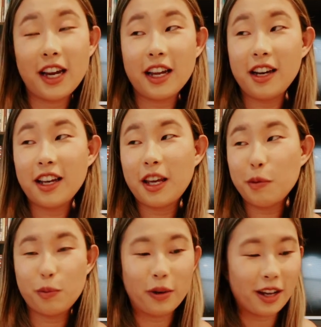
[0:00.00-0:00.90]
and it
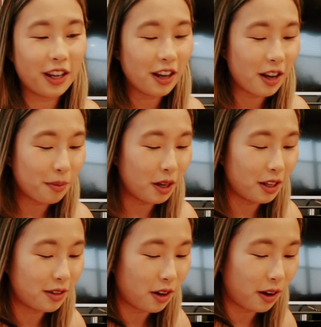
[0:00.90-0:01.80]
keeps breaking on me,
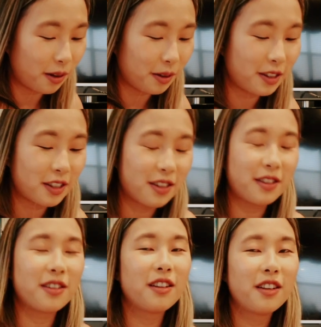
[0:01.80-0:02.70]
so
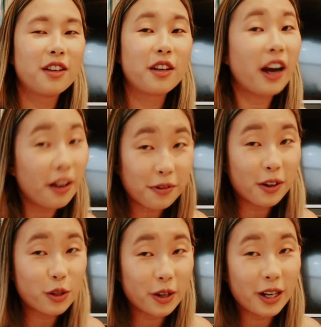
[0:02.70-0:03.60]
it's kind of
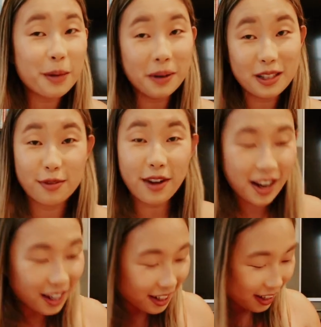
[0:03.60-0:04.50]
frustrating, but it's
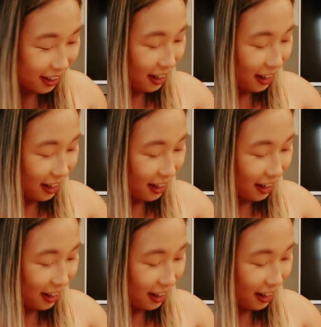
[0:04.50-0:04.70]
fine.